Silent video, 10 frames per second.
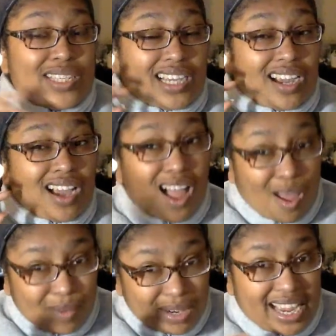it's a
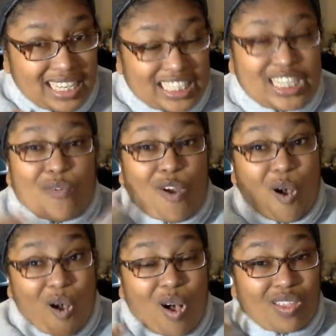combination of
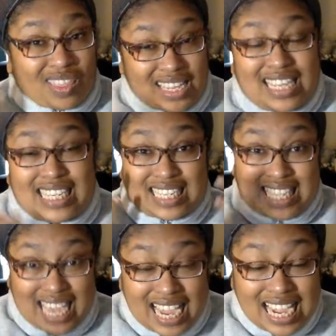all these
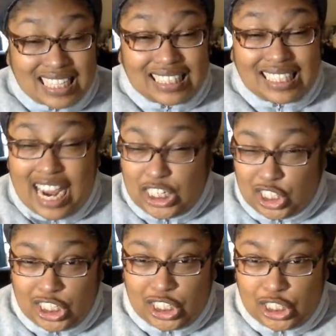things that I
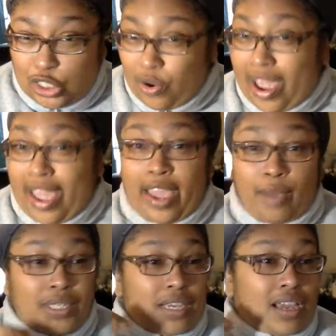just
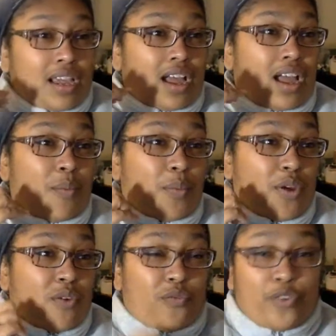described.
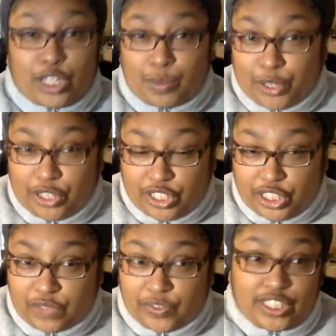First
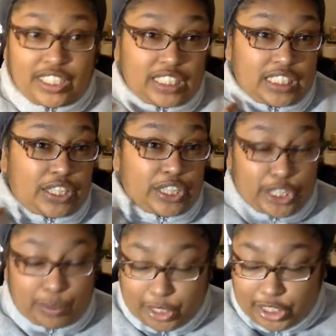person versus
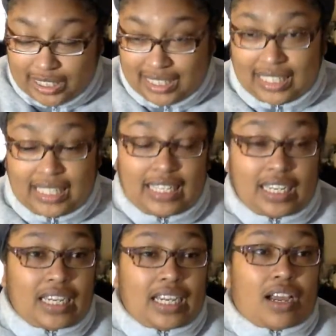third person,
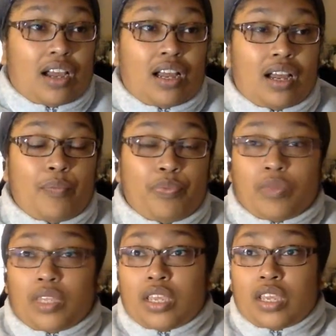
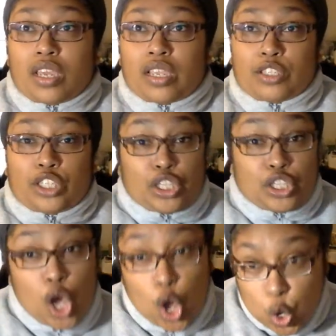the
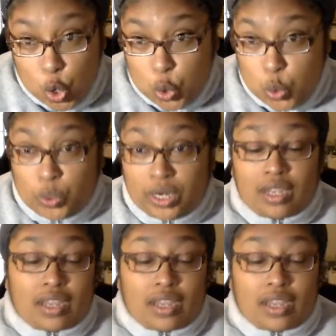tone,